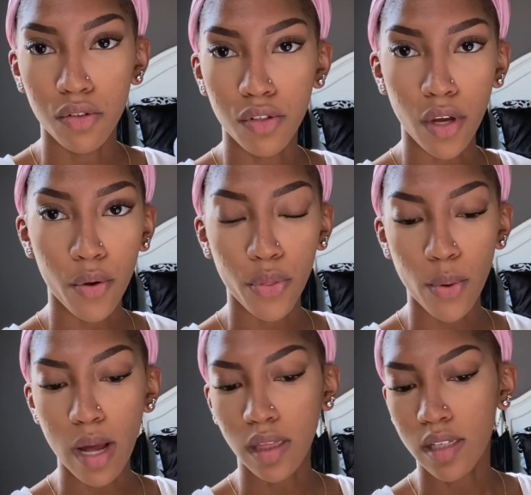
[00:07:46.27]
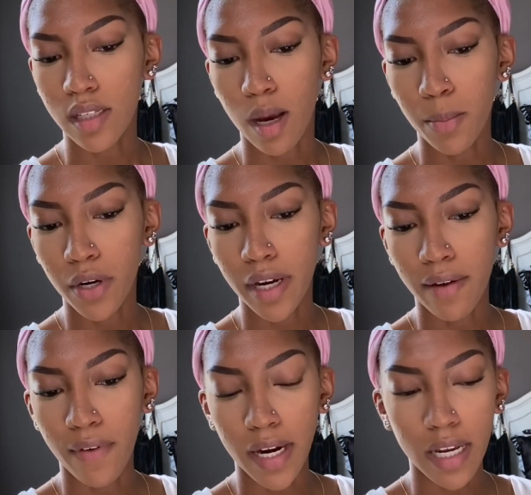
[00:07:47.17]
So throughout the summer,
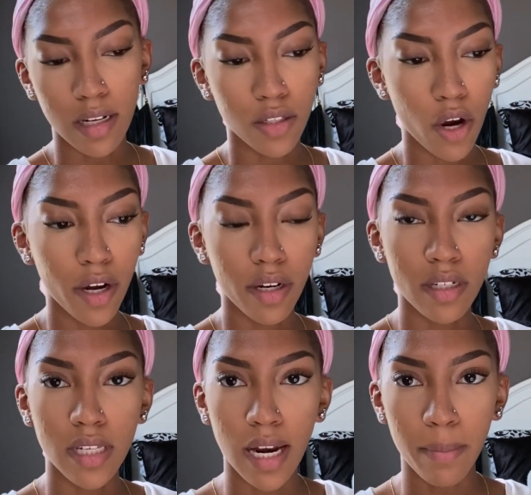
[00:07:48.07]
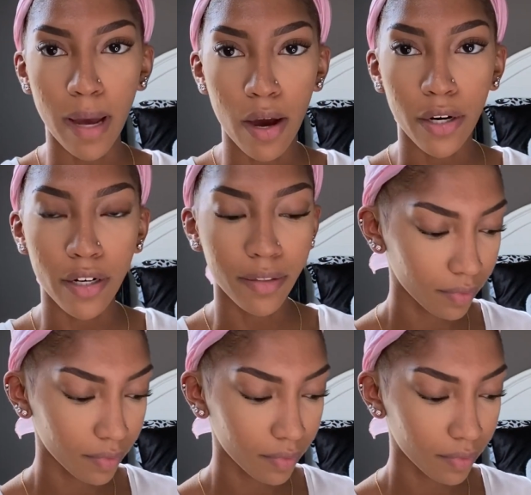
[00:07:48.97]
if I need a darker setting powder,